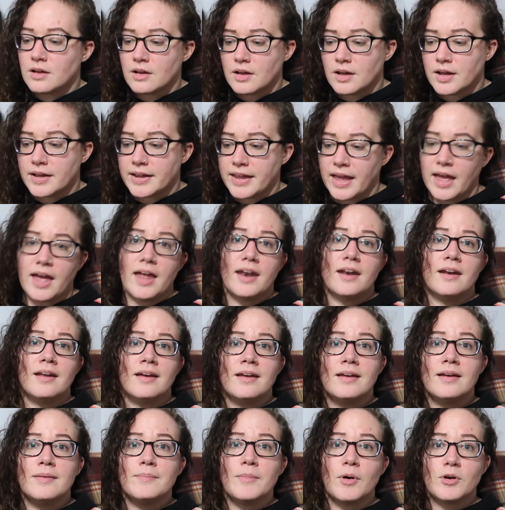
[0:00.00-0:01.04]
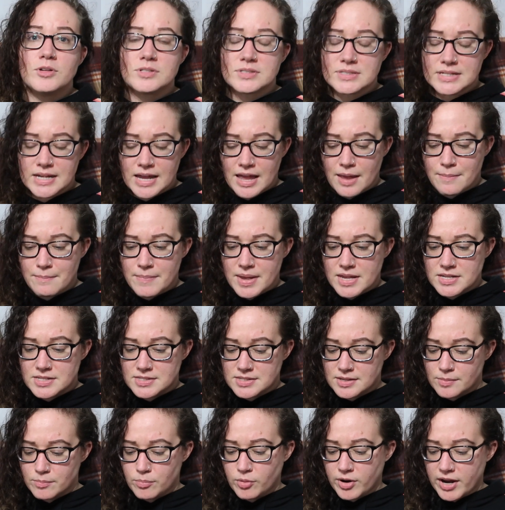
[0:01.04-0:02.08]
Again, mostly a
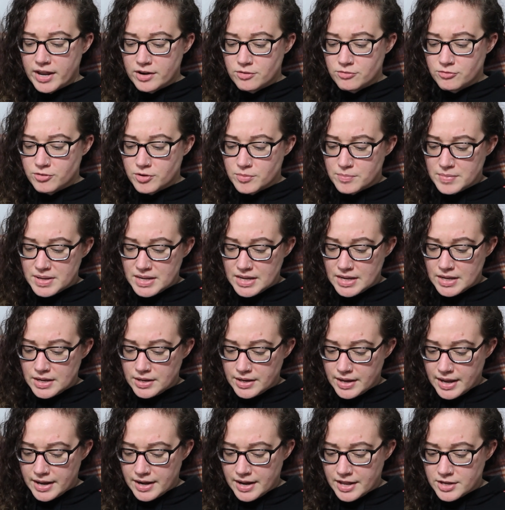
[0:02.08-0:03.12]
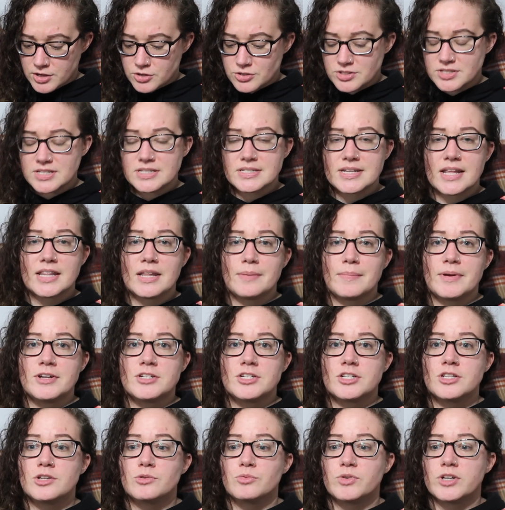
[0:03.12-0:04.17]
miss brand for me, and I used to send them
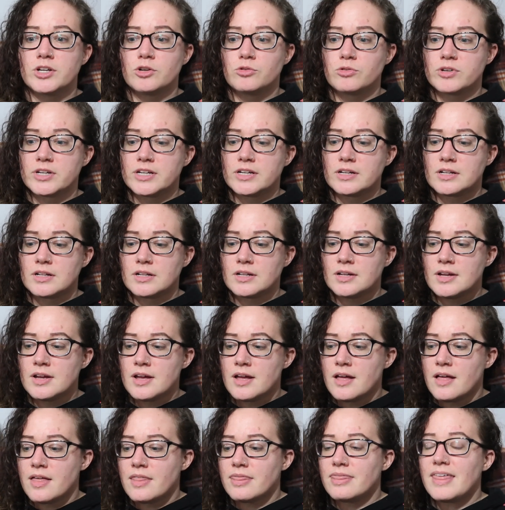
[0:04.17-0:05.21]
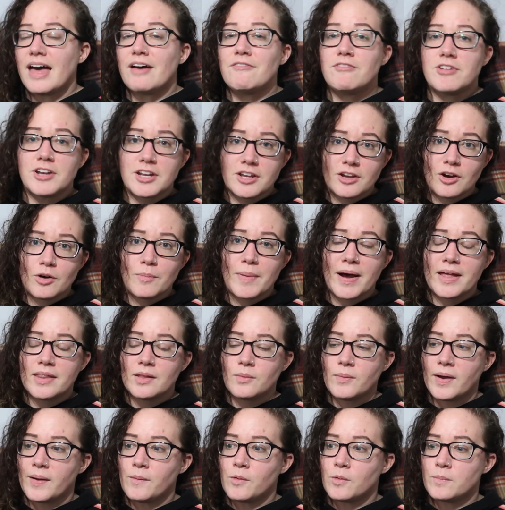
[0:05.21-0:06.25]
into the Real Real. That video, by the
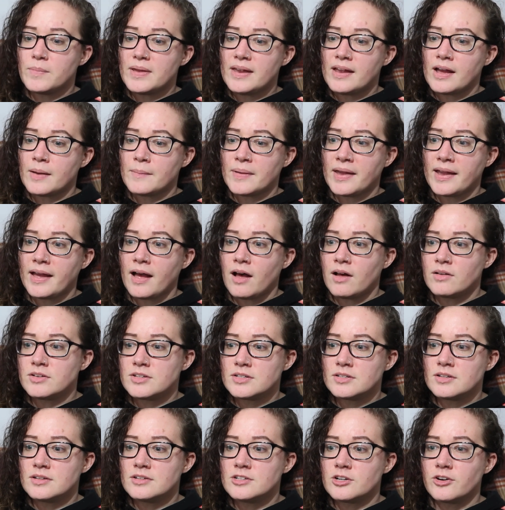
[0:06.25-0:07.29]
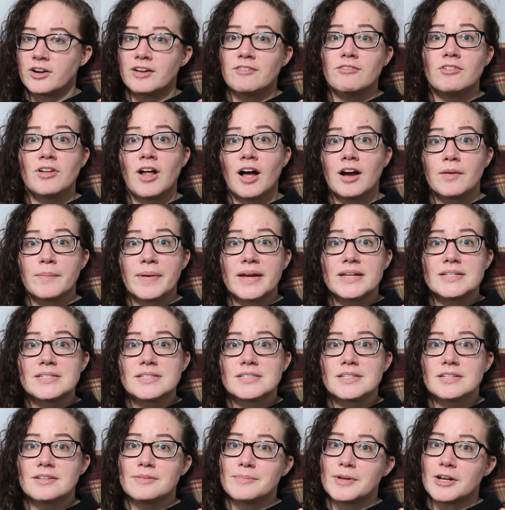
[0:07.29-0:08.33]
way, will be coming out during
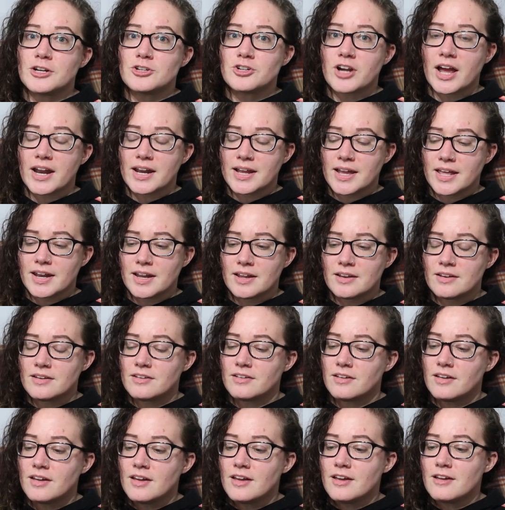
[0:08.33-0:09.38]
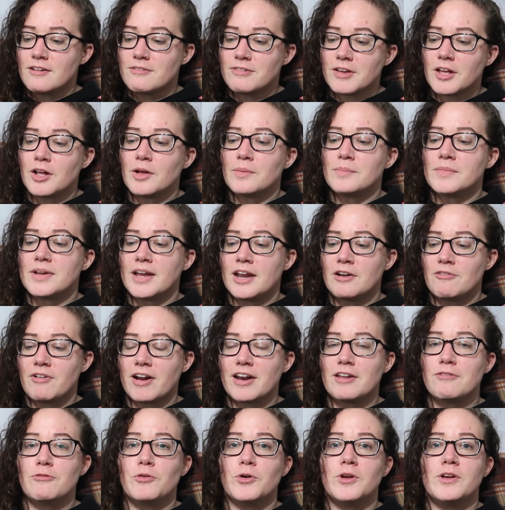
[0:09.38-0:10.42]
Vlogmas. I'm gonna try to get it filmed and
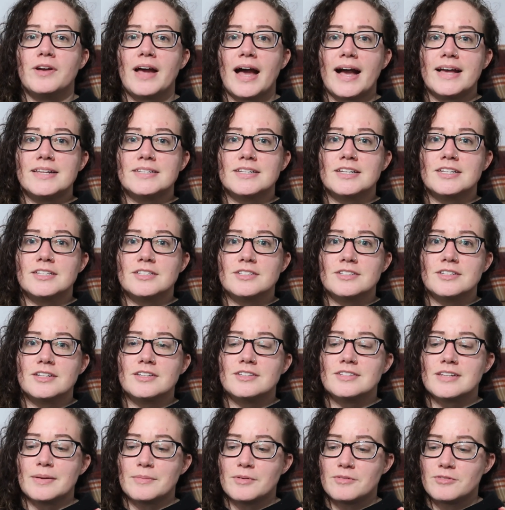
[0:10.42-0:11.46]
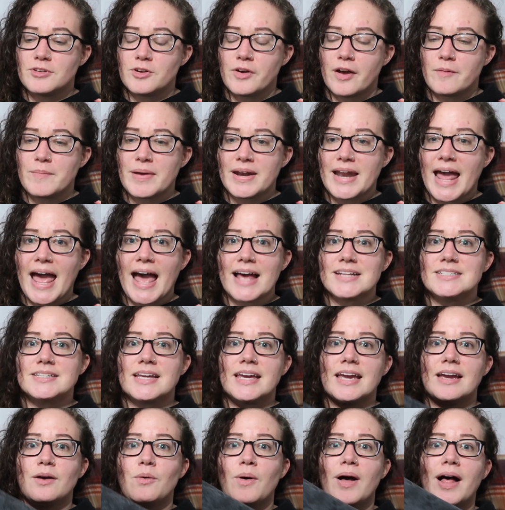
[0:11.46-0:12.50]
ready for you guys because some of you have been
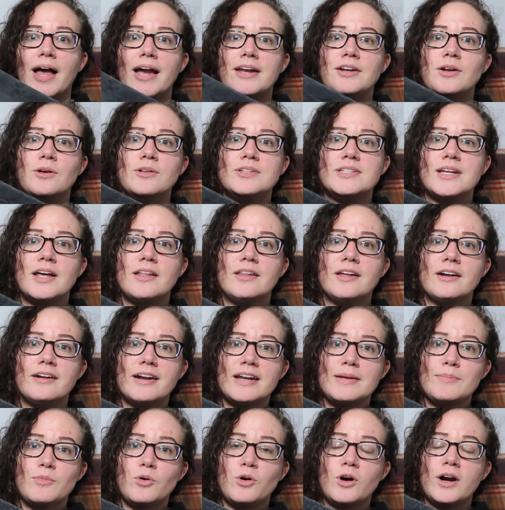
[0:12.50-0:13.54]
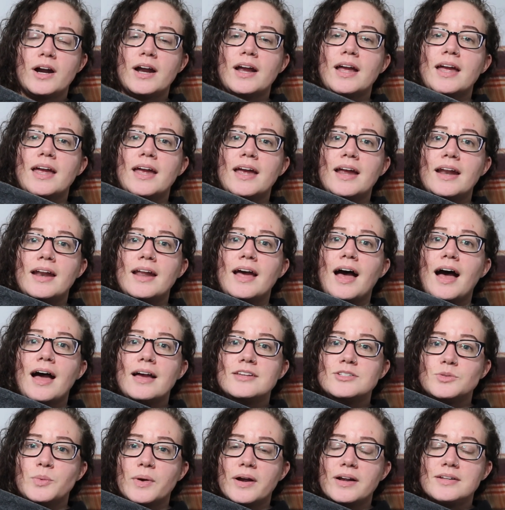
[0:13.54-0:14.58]
asking why I don't sell there anymore, and
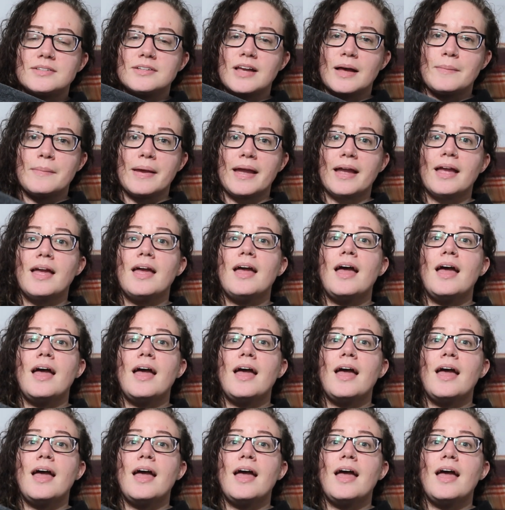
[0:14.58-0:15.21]
I swear it's coming.